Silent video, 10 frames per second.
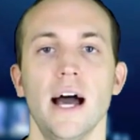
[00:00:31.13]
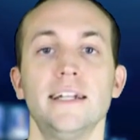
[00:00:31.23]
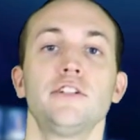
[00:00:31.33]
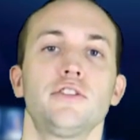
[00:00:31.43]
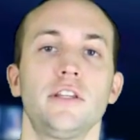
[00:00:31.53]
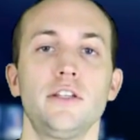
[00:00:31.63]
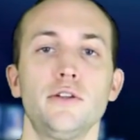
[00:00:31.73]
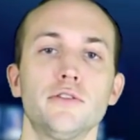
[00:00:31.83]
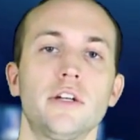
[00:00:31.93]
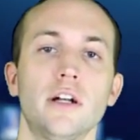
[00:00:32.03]
Additionally, the
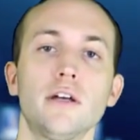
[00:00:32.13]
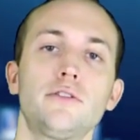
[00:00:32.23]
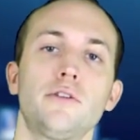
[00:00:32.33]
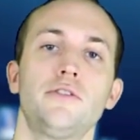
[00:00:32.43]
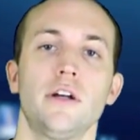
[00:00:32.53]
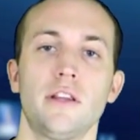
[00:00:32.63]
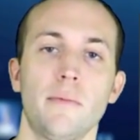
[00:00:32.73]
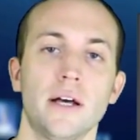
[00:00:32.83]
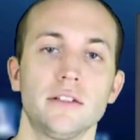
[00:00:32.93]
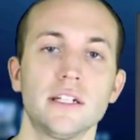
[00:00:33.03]
user can also share the
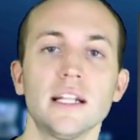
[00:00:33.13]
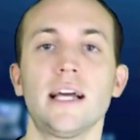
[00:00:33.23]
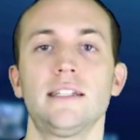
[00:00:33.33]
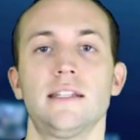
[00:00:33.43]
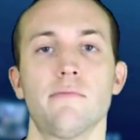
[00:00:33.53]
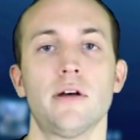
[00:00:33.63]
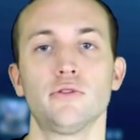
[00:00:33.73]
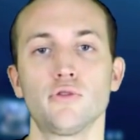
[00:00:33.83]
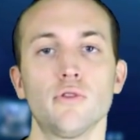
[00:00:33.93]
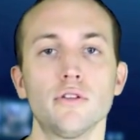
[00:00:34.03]
mouse clicks, the
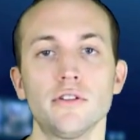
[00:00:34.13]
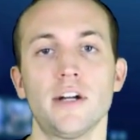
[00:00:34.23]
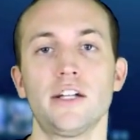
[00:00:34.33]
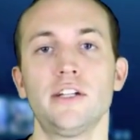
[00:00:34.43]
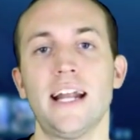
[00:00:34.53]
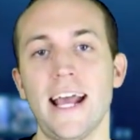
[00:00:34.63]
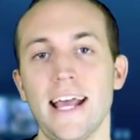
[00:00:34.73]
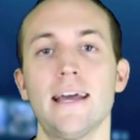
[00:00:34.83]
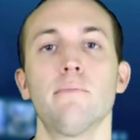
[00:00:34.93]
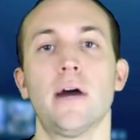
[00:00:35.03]
mouse scroll direction,
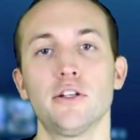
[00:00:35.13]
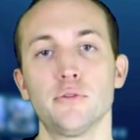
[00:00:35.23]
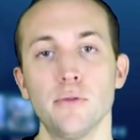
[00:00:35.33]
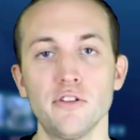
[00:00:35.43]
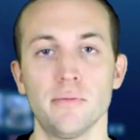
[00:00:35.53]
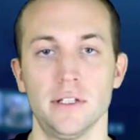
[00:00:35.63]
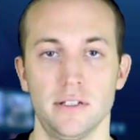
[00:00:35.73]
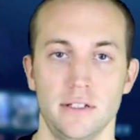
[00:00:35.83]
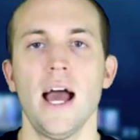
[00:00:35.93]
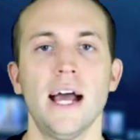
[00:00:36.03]
and mouse
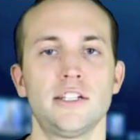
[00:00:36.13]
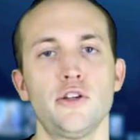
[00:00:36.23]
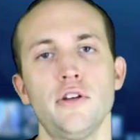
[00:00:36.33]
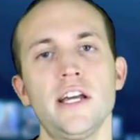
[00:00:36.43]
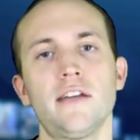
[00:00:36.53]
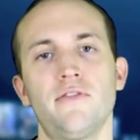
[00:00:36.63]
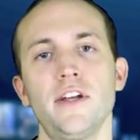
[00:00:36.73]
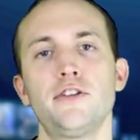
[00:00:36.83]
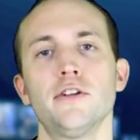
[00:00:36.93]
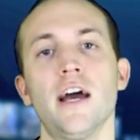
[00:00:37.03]
movements. As a unique
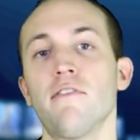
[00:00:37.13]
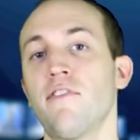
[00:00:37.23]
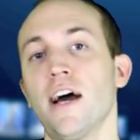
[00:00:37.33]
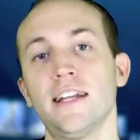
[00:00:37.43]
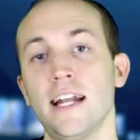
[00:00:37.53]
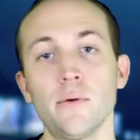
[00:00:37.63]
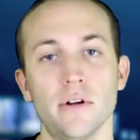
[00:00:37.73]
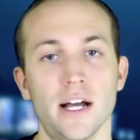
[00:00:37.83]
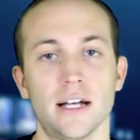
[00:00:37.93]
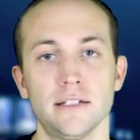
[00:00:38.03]
feature not found
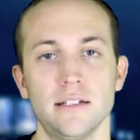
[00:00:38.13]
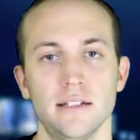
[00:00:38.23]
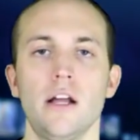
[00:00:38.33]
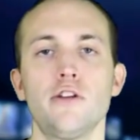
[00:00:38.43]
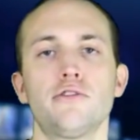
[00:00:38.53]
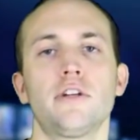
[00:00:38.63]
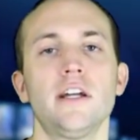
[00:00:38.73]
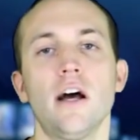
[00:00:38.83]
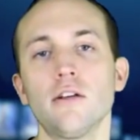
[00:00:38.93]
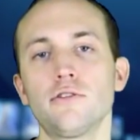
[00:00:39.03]
anywhere else, a user
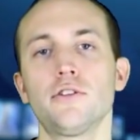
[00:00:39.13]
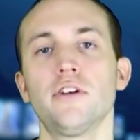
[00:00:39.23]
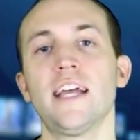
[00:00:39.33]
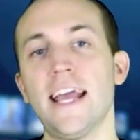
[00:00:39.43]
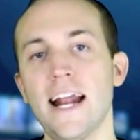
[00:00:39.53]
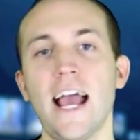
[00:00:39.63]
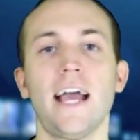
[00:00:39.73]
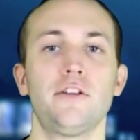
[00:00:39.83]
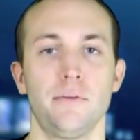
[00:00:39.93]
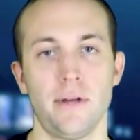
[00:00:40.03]
can also create
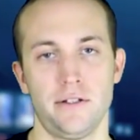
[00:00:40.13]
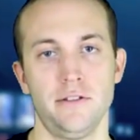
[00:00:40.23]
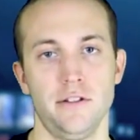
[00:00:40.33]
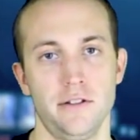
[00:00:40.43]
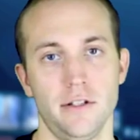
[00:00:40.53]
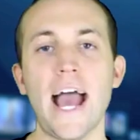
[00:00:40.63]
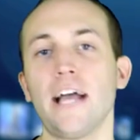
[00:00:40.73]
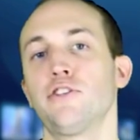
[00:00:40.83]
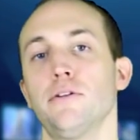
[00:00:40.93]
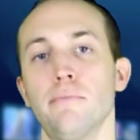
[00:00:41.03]
action messages.
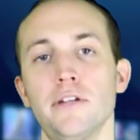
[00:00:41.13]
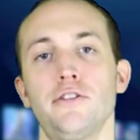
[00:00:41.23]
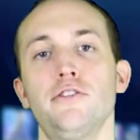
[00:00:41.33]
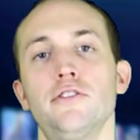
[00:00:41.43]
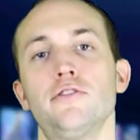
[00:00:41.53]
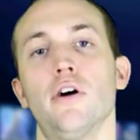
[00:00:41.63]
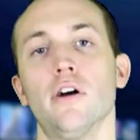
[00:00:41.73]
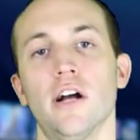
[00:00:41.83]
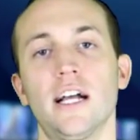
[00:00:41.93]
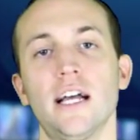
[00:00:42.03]
Action messages
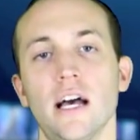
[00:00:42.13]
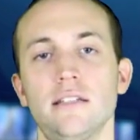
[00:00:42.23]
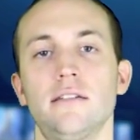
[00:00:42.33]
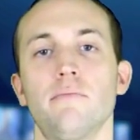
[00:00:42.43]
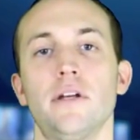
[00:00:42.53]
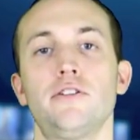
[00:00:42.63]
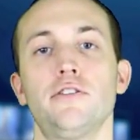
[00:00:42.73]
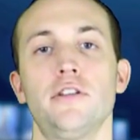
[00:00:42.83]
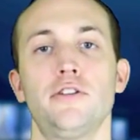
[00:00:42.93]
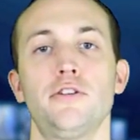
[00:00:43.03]
are a custom
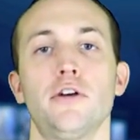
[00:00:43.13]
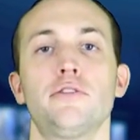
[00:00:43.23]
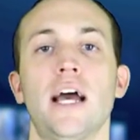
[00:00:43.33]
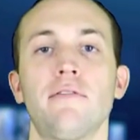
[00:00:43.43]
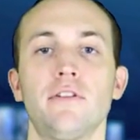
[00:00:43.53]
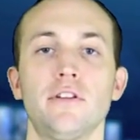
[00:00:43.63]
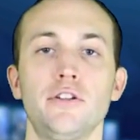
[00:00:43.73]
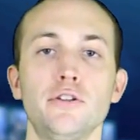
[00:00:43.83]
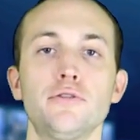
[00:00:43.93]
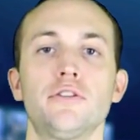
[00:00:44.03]
message that shows after the
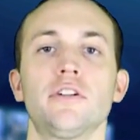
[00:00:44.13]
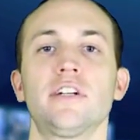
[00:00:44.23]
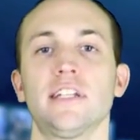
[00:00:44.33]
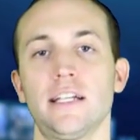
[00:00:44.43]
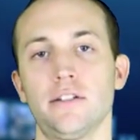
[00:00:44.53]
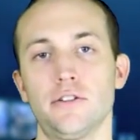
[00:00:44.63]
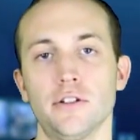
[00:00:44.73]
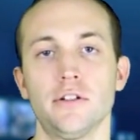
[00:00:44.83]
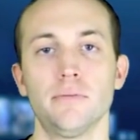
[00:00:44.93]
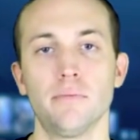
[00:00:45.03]
user clicks a
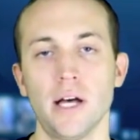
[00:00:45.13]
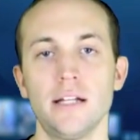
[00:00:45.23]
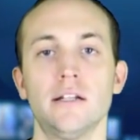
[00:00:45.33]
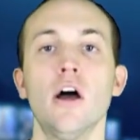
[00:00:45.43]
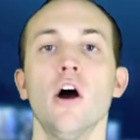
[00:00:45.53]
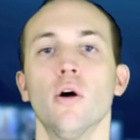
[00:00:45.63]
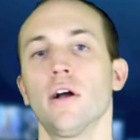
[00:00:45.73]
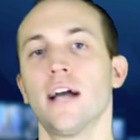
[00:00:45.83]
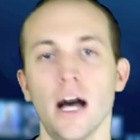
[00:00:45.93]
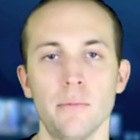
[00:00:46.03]
certain button or
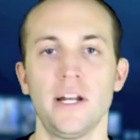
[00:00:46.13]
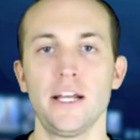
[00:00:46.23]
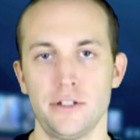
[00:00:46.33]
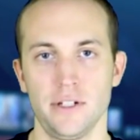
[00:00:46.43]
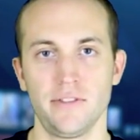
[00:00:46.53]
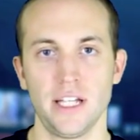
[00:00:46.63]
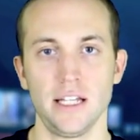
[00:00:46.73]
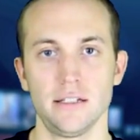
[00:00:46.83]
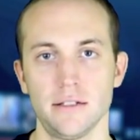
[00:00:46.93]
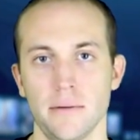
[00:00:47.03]
combination of
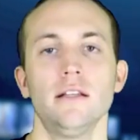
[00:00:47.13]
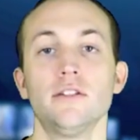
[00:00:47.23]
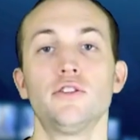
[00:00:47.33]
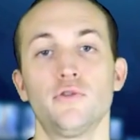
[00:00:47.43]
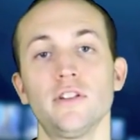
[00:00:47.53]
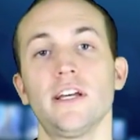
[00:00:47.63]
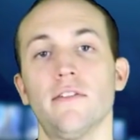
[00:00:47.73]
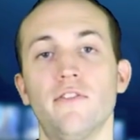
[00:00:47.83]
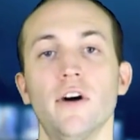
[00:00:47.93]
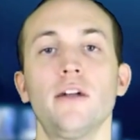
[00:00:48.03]
keys. This is really a
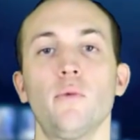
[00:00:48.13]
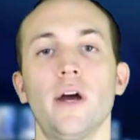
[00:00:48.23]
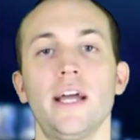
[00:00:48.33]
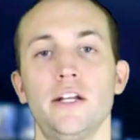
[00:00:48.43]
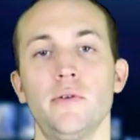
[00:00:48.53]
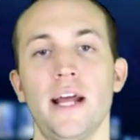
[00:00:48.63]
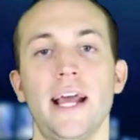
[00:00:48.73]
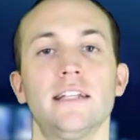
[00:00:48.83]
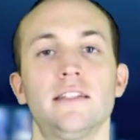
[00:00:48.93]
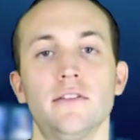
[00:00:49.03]
fun way to
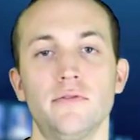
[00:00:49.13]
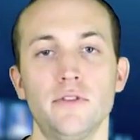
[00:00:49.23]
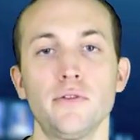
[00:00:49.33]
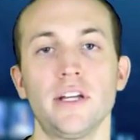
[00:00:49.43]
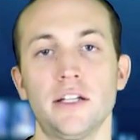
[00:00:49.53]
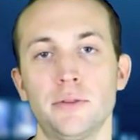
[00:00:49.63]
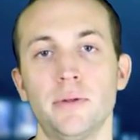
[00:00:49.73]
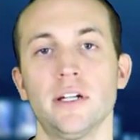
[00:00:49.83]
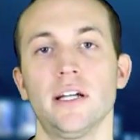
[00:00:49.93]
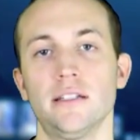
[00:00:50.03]
enhance the viewing
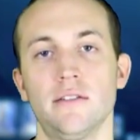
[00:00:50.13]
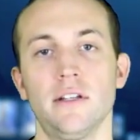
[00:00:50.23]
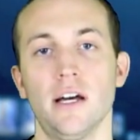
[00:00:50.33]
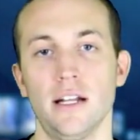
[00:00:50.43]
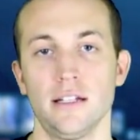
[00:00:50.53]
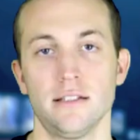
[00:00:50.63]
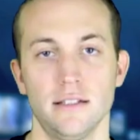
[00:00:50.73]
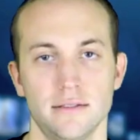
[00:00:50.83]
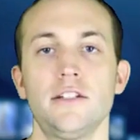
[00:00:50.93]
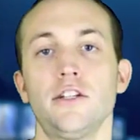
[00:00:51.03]
experience of the audience.
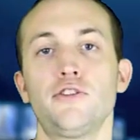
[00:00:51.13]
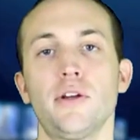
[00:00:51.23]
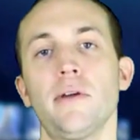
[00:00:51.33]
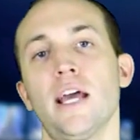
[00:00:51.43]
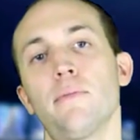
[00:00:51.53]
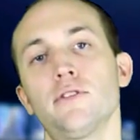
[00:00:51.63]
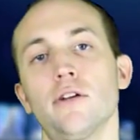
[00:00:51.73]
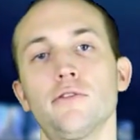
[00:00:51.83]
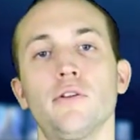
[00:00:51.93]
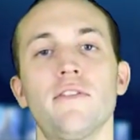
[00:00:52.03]
The Cinch streaming app is
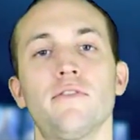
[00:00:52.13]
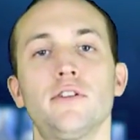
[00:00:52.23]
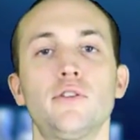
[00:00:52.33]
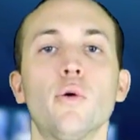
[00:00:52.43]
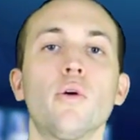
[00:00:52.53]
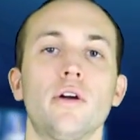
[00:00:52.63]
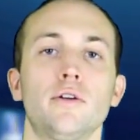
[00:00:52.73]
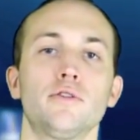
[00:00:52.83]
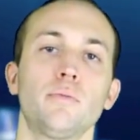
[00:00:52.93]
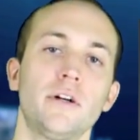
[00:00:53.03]
also great for
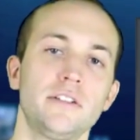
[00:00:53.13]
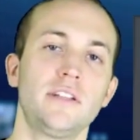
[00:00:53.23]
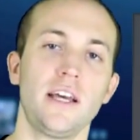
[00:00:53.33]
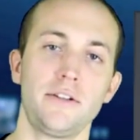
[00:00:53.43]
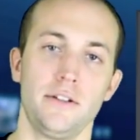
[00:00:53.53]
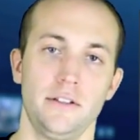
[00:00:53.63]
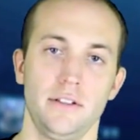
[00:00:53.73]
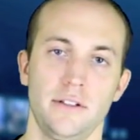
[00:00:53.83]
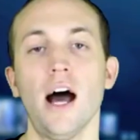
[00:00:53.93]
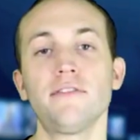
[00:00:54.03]
tutorials or presentations.
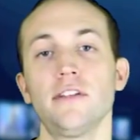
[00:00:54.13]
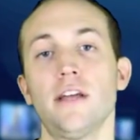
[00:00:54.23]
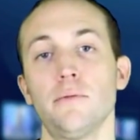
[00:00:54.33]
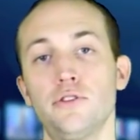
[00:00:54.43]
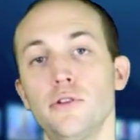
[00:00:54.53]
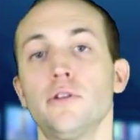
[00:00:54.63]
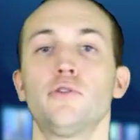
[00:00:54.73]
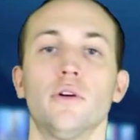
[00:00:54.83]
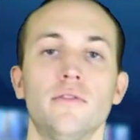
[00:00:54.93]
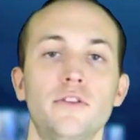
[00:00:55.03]
Oftentimes,
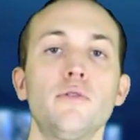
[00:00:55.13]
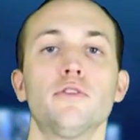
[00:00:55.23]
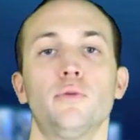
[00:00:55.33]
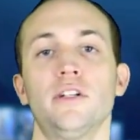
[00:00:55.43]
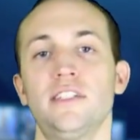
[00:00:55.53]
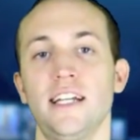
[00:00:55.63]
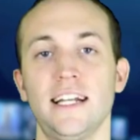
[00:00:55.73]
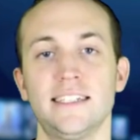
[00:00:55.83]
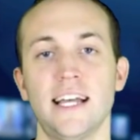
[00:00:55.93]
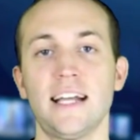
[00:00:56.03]
students or viewers want to see an
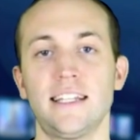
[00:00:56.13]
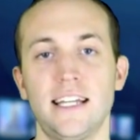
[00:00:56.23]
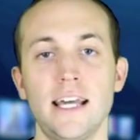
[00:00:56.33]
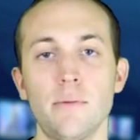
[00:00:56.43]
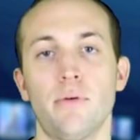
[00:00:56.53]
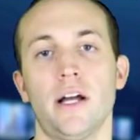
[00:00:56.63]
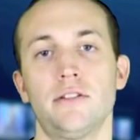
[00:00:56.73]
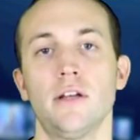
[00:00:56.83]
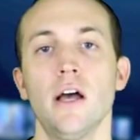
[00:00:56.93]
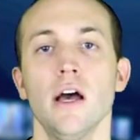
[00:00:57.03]
exact key
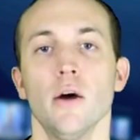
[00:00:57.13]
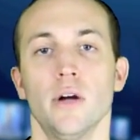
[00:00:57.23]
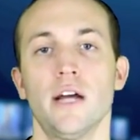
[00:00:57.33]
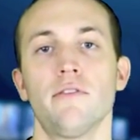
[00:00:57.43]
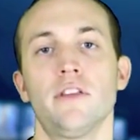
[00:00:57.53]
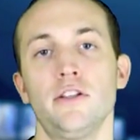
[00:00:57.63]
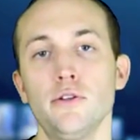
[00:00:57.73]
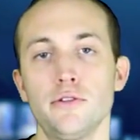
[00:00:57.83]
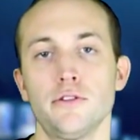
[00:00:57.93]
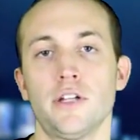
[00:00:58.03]
press whenever the
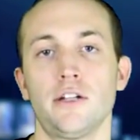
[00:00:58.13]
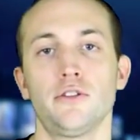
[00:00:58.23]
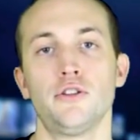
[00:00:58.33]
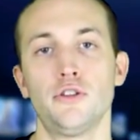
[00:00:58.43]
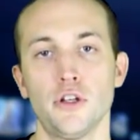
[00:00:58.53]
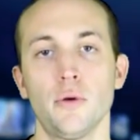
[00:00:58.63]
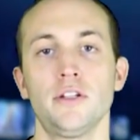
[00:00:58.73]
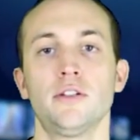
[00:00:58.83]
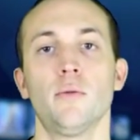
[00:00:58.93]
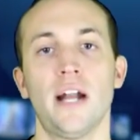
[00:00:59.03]
user is actually
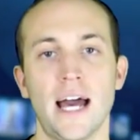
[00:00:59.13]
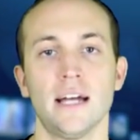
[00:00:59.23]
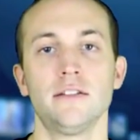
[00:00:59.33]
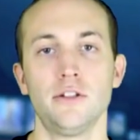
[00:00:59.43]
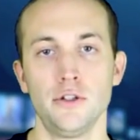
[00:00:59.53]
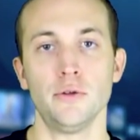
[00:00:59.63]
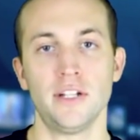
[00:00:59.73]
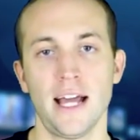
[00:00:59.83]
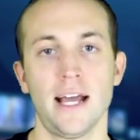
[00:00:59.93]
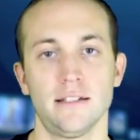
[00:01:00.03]
showing someone how to do a
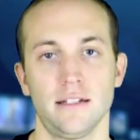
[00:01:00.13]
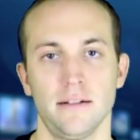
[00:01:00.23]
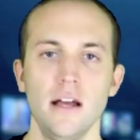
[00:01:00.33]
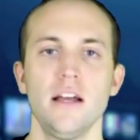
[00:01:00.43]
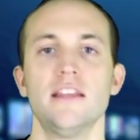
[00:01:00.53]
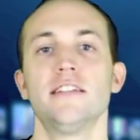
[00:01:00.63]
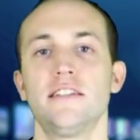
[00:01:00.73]
task. The